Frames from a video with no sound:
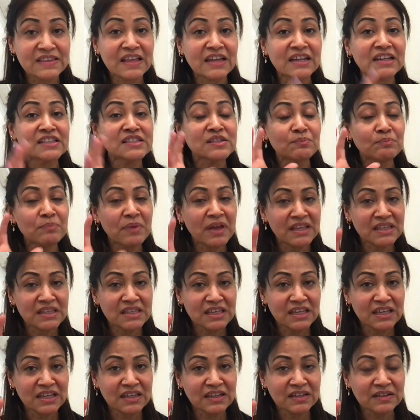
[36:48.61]
that it's
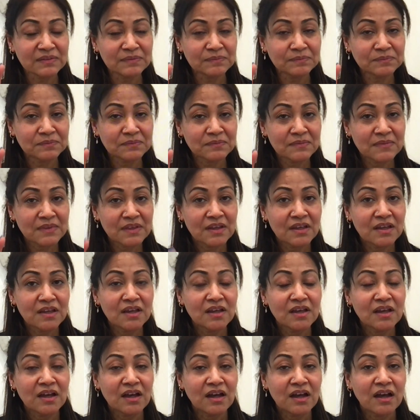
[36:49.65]
pending.
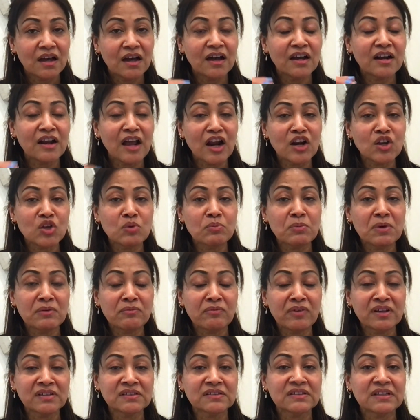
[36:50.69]
Her
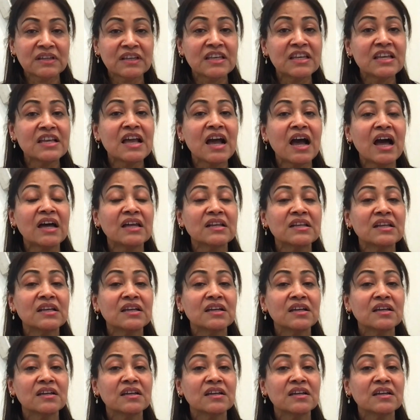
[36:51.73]
argument was he got